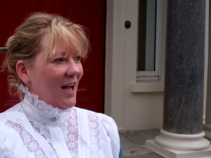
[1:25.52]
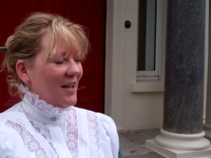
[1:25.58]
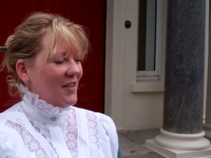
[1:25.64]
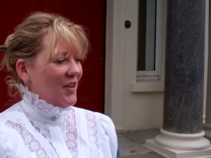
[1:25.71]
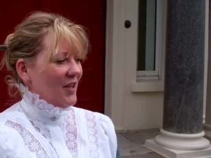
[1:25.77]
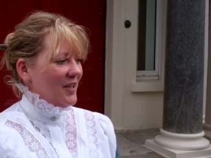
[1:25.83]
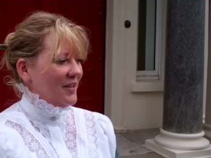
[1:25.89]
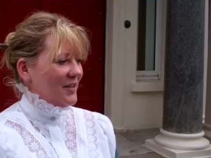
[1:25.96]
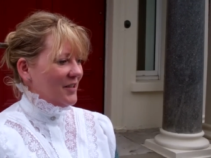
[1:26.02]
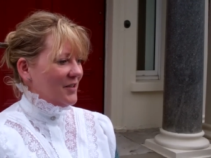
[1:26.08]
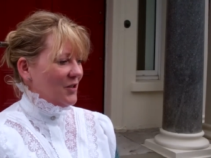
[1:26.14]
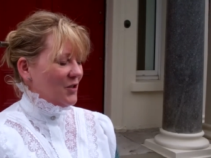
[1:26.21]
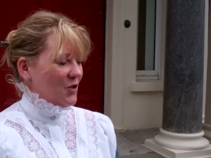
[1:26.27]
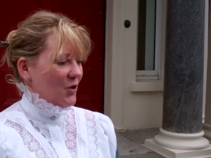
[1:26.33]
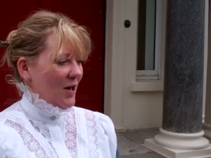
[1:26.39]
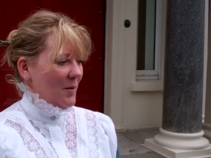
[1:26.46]
I think that
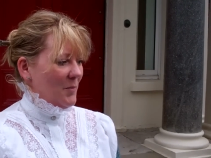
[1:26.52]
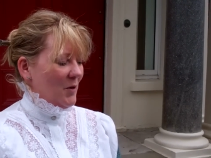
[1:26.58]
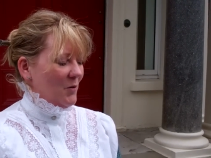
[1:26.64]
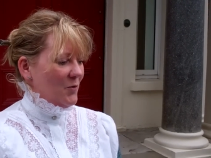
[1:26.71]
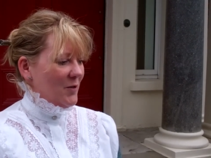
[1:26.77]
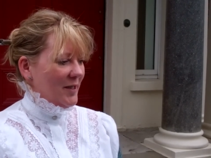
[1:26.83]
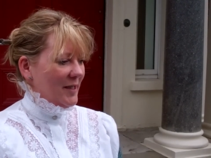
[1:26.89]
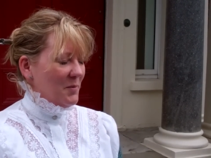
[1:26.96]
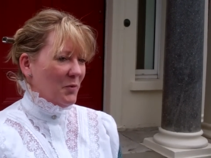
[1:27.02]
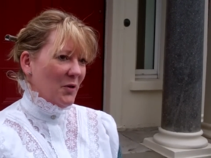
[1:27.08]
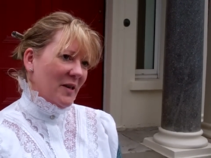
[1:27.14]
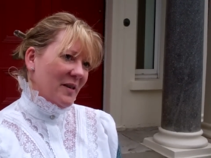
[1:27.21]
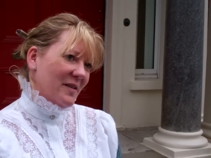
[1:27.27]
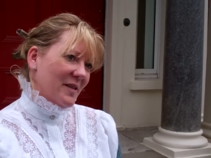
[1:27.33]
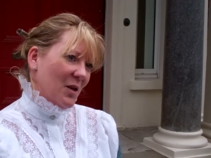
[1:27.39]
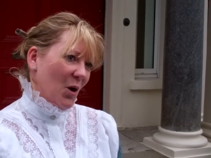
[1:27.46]
the drama really
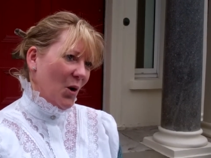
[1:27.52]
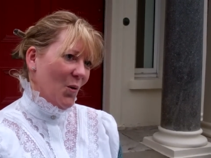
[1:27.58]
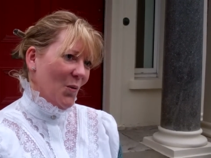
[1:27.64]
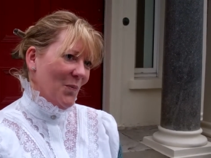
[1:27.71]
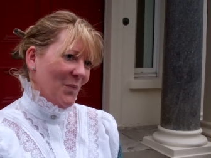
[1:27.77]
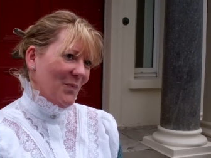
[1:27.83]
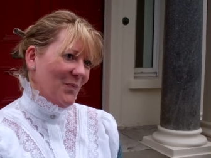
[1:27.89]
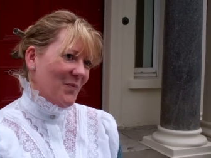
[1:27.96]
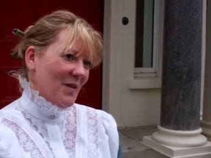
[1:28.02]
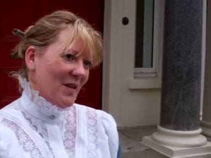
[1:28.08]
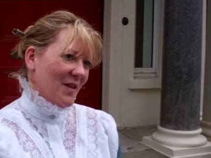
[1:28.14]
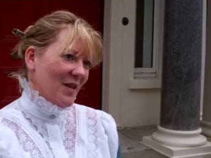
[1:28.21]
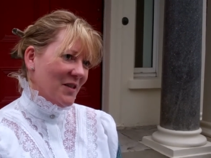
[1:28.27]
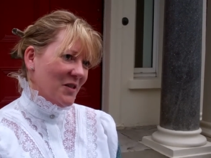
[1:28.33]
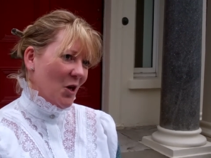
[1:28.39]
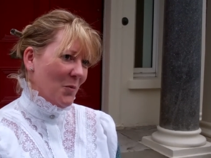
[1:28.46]
brings home
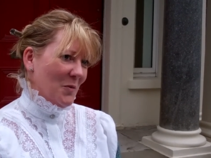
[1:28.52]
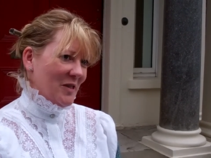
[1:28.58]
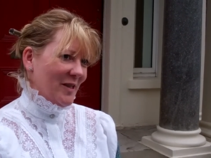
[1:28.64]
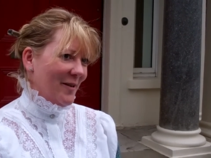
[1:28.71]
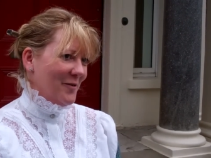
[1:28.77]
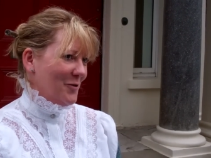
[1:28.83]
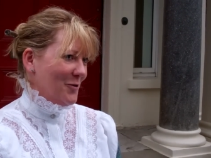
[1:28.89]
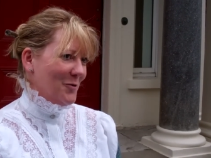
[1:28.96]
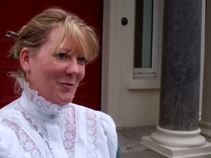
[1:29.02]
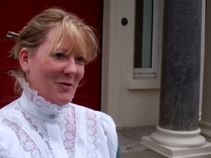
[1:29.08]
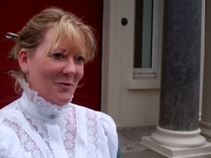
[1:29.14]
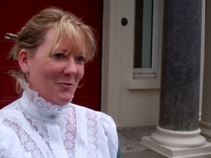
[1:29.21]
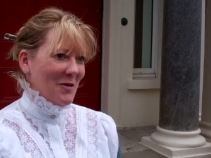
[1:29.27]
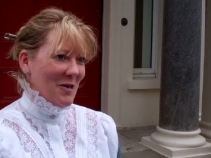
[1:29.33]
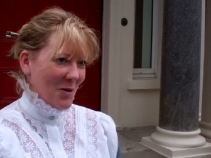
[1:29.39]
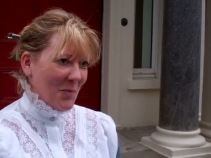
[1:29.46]
that Thomas Andrews was
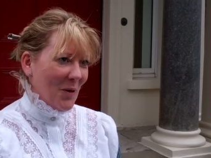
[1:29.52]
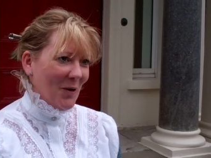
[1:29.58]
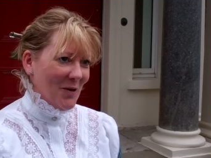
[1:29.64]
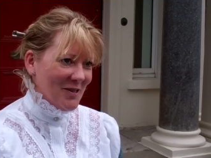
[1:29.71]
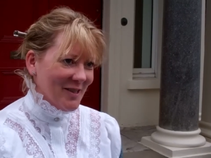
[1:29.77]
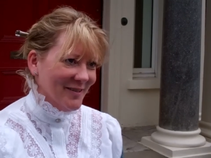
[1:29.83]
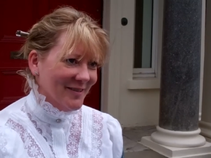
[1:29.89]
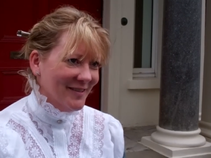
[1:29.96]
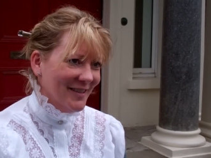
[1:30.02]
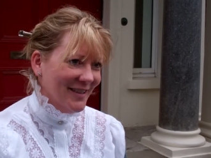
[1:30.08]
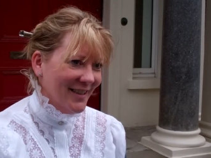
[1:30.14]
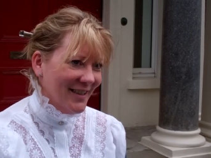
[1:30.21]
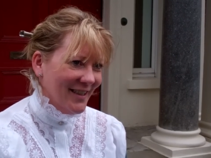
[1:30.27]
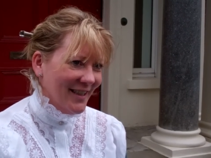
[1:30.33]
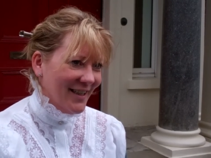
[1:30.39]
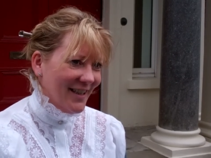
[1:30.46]
a real person.
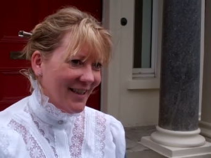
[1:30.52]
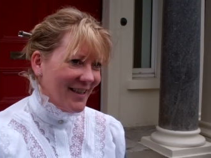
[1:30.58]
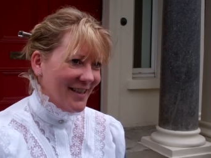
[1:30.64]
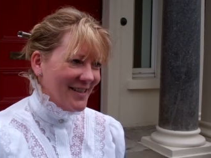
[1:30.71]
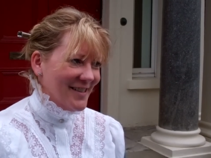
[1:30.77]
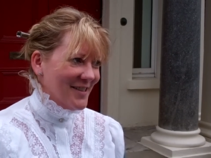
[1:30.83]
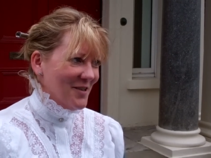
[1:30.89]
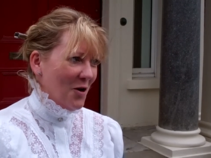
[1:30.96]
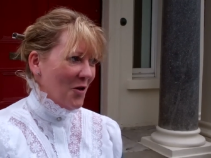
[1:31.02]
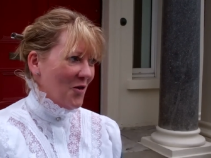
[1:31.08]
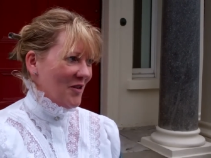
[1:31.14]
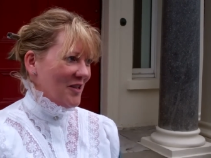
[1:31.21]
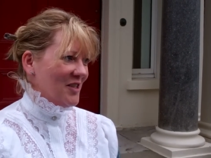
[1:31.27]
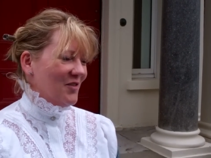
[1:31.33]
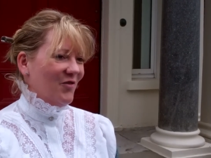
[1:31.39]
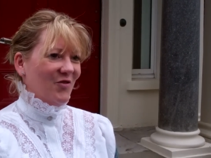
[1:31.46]
He's not
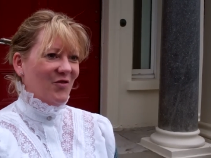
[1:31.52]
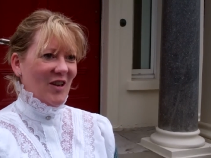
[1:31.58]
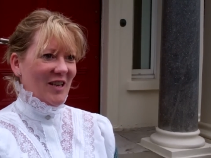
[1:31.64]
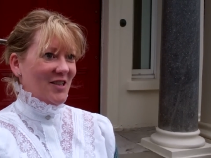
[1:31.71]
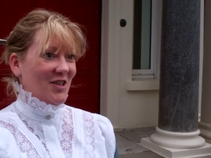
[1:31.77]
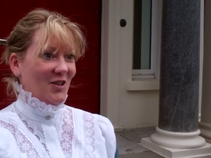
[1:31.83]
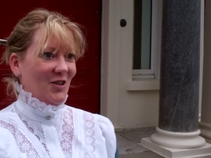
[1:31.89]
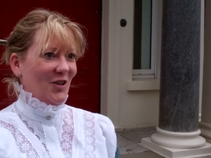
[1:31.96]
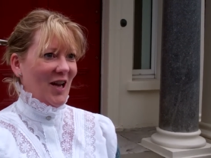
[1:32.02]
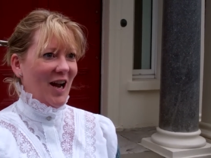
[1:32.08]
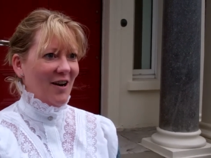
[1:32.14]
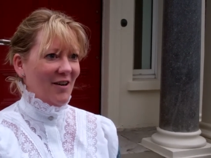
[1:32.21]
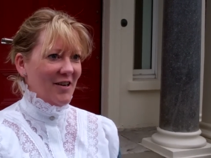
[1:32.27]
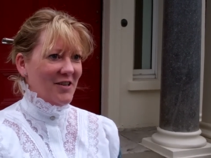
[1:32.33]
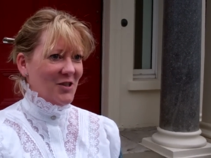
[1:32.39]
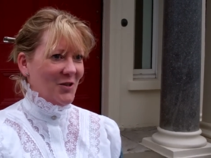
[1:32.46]
this fictional
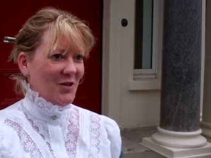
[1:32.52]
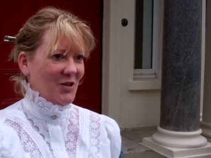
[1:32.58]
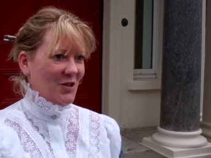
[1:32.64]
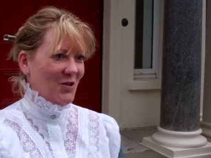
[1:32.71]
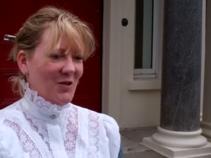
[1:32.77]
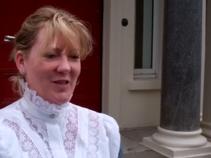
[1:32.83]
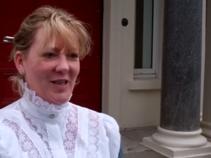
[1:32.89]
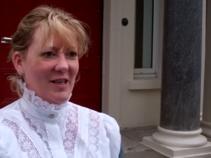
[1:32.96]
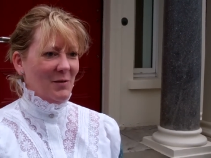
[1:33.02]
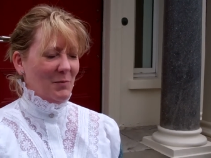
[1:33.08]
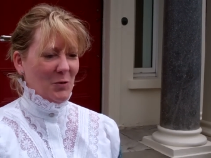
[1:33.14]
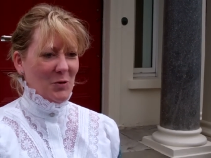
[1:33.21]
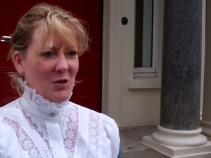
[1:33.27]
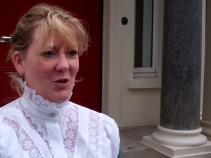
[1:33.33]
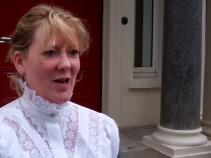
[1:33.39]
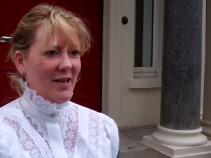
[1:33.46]
character that you see
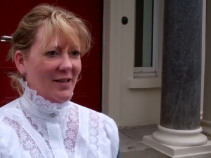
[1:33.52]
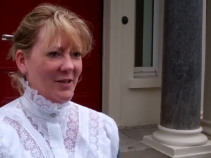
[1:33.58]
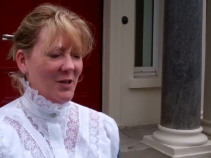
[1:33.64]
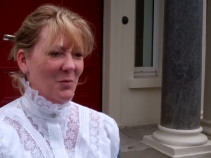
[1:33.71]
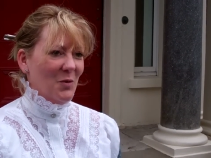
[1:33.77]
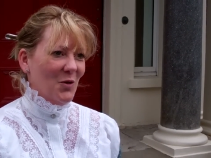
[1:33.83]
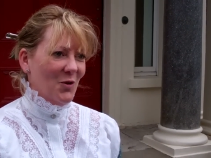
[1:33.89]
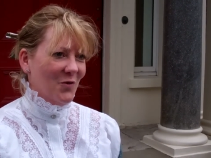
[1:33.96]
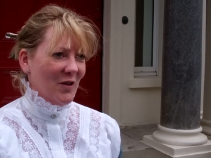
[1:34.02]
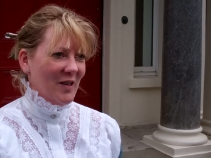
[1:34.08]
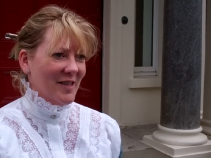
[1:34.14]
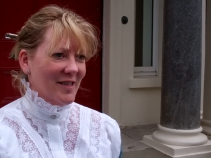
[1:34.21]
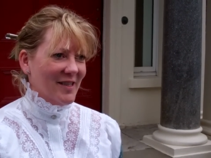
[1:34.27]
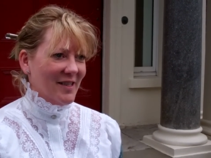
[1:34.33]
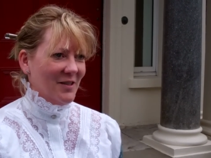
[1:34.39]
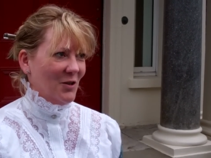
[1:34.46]
portrayed in the
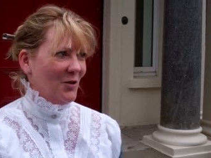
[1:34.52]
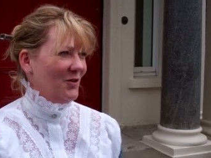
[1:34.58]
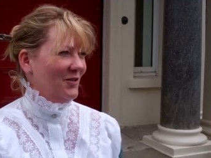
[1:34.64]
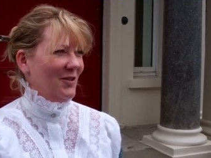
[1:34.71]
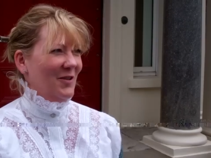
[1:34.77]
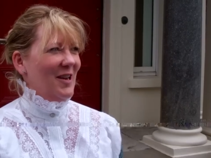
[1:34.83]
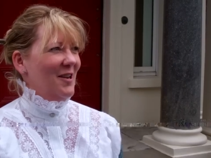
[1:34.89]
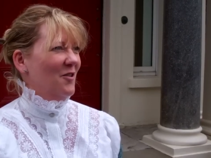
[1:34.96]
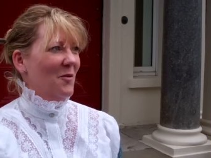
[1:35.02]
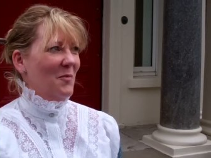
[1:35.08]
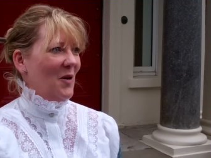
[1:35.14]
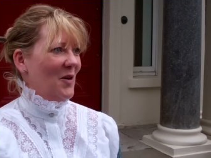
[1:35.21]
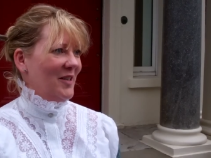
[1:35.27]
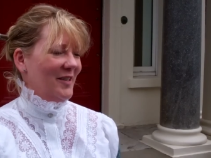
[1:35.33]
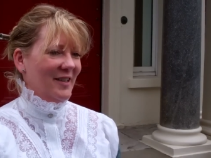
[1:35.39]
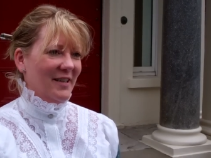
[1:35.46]
movies and you, you hear
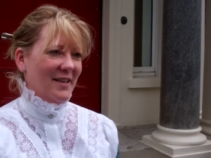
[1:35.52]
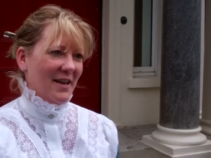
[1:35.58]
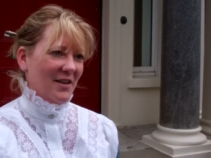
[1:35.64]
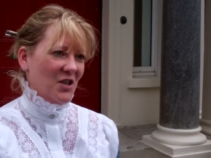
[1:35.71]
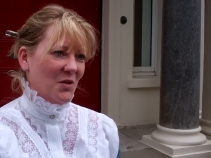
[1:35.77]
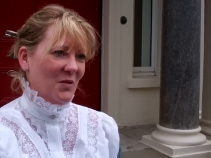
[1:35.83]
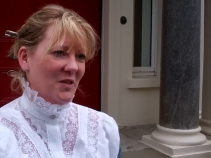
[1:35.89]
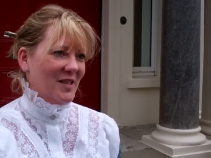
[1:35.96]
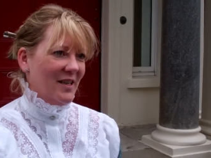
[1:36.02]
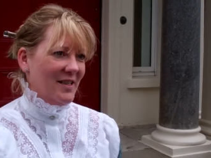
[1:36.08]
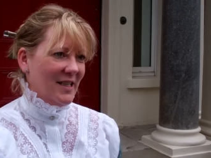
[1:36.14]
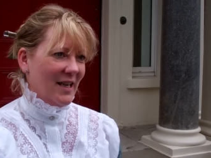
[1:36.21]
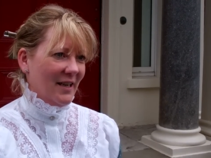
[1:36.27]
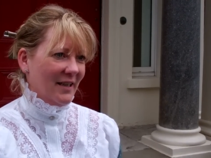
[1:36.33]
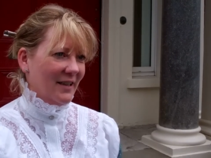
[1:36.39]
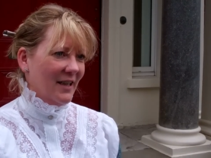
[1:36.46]
about in connection with
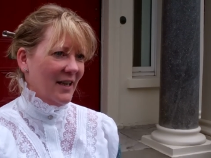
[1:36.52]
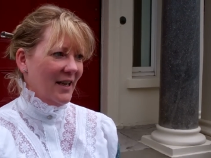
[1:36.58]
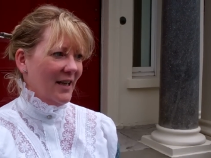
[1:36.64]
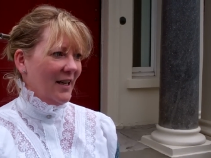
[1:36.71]
Titanic.